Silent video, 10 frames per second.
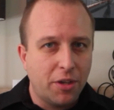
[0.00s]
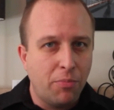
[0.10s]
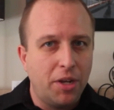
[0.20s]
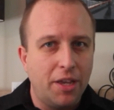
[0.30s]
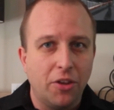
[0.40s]

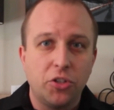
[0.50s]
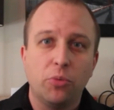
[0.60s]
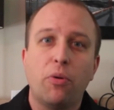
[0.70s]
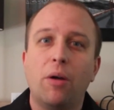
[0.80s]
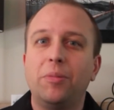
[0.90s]
somebody else,
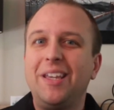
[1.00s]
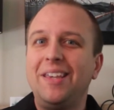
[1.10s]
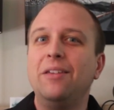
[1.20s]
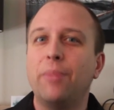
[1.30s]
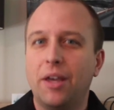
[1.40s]
you're probably
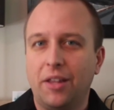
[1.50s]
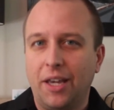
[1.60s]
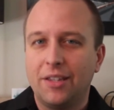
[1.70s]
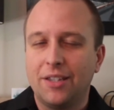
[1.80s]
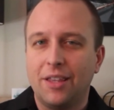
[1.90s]
emailing
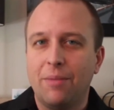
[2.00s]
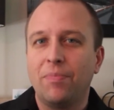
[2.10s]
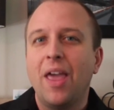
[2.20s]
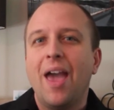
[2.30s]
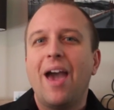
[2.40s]
it to
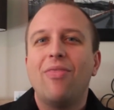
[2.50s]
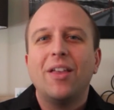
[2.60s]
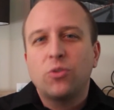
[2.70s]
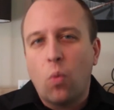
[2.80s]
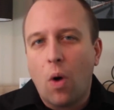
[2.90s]
them. And
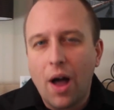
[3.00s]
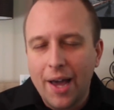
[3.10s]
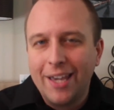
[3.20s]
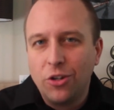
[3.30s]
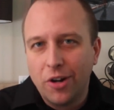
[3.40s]
that's
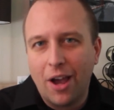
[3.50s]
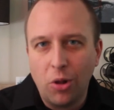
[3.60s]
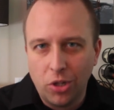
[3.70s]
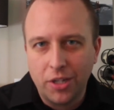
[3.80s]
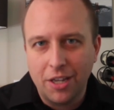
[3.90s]
why your
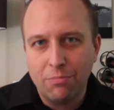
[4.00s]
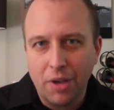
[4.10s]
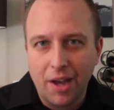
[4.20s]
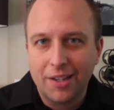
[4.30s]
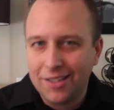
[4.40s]
Outlook
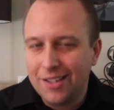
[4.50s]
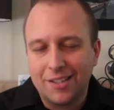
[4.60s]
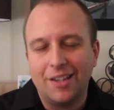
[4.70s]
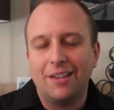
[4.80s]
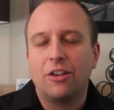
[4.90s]
inbox
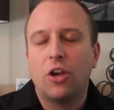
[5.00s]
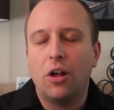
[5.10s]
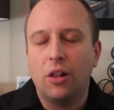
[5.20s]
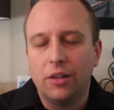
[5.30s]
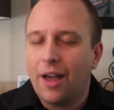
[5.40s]
is a
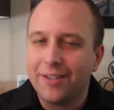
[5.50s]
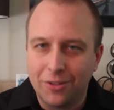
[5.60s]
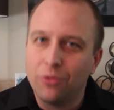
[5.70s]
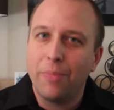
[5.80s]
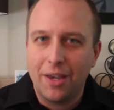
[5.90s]

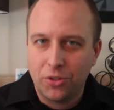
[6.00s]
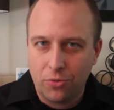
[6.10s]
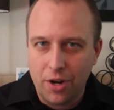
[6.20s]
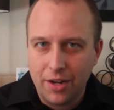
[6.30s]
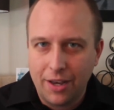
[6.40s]
colossal mess
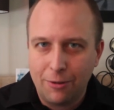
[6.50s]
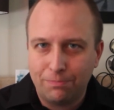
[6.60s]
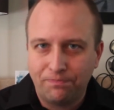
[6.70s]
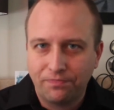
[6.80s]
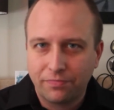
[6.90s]
right now.
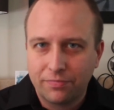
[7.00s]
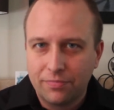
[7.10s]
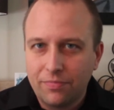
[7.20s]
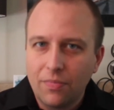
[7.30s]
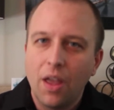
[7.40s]

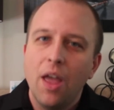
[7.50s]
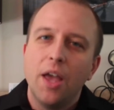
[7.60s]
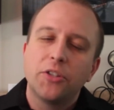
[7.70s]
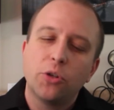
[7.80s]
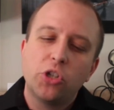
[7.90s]

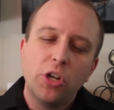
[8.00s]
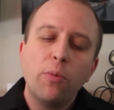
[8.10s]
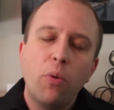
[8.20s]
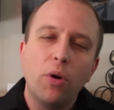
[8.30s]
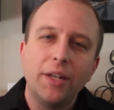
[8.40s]
So
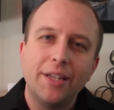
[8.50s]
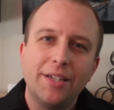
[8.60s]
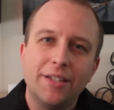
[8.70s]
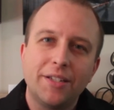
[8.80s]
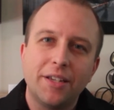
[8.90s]
SharePoint
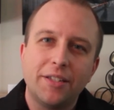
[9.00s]
is